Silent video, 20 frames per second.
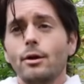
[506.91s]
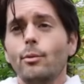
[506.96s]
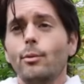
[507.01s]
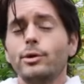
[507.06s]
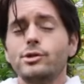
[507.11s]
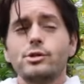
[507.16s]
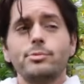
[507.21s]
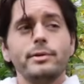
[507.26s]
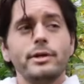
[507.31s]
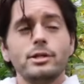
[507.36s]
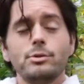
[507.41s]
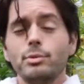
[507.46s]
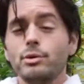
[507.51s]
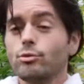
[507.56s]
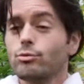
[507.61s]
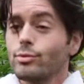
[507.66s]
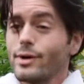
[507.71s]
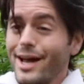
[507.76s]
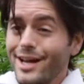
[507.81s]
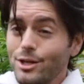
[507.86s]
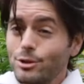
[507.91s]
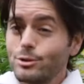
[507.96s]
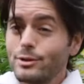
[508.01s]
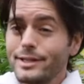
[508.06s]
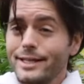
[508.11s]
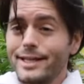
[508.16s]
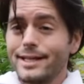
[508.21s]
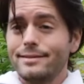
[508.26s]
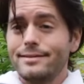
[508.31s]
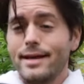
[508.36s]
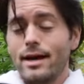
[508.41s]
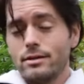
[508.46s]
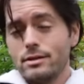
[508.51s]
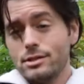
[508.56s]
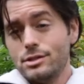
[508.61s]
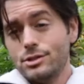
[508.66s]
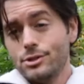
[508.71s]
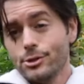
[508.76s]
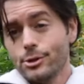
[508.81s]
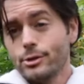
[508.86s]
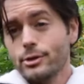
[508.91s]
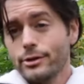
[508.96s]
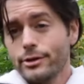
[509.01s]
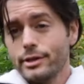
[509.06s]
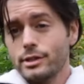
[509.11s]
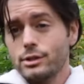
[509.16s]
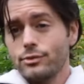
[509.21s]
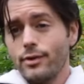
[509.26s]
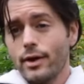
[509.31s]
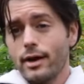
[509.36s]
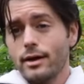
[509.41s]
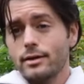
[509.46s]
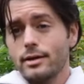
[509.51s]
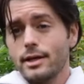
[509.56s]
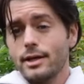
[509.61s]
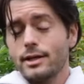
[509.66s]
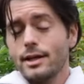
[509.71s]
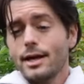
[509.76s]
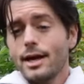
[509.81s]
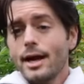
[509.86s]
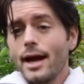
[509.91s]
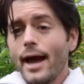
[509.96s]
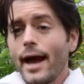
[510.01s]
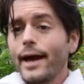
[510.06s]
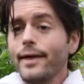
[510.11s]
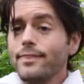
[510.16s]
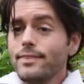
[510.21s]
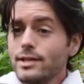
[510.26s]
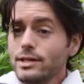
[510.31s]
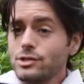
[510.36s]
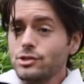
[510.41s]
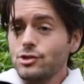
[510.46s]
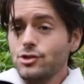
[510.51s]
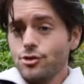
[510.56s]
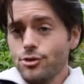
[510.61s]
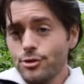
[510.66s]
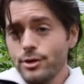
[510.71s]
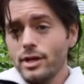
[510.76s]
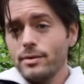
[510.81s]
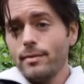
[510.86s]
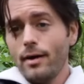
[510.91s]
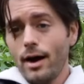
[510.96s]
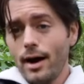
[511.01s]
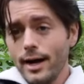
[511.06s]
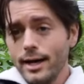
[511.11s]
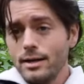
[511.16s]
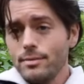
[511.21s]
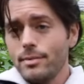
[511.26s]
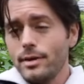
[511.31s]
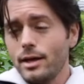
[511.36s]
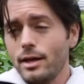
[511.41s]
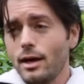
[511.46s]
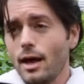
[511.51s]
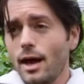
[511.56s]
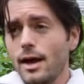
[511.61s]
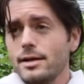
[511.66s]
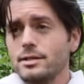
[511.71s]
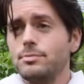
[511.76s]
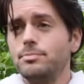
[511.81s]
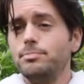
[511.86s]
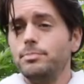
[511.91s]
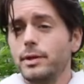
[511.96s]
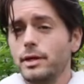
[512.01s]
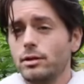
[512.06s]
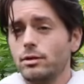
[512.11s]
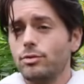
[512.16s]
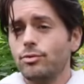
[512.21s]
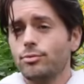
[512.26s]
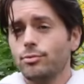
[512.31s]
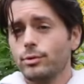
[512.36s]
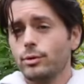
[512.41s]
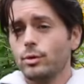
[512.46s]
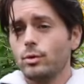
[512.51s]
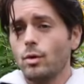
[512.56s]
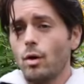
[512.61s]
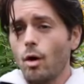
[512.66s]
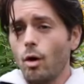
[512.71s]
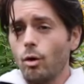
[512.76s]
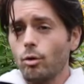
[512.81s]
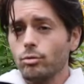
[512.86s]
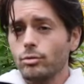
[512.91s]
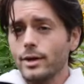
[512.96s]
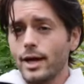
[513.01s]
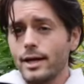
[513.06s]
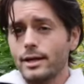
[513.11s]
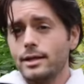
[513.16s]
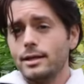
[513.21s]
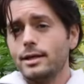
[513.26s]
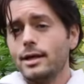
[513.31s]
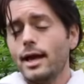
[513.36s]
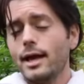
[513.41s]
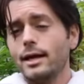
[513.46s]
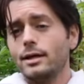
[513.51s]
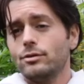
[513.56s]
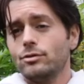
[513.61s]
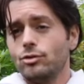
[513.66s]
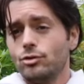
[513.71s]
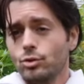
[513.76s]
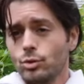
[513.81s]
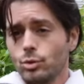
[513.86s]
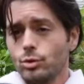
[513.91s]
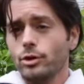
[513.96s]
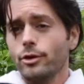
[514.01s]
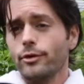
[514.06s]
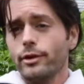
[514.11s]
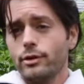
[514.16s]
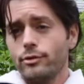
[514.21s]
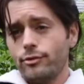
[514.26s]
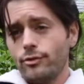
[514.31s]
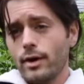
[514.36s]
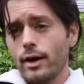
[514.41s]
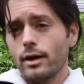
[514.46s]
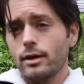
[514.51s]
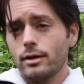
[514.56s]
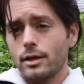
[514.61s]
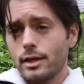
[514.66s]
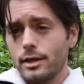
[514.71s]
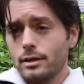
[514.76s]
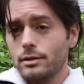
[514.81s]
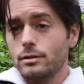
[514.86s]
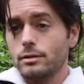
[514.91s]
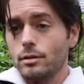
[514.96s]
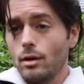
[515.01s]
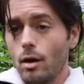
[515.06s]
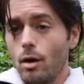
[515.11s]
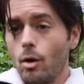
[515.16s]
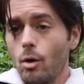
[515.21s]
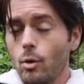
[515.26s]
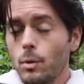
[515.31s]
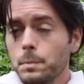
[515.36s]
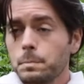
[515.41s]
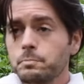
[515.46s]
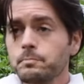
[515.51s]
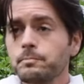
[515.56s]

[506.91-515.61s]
which means we regularly get down to zero degrees Fahrenheit, and this tree behind me has been through already a two degree Fahrenheit low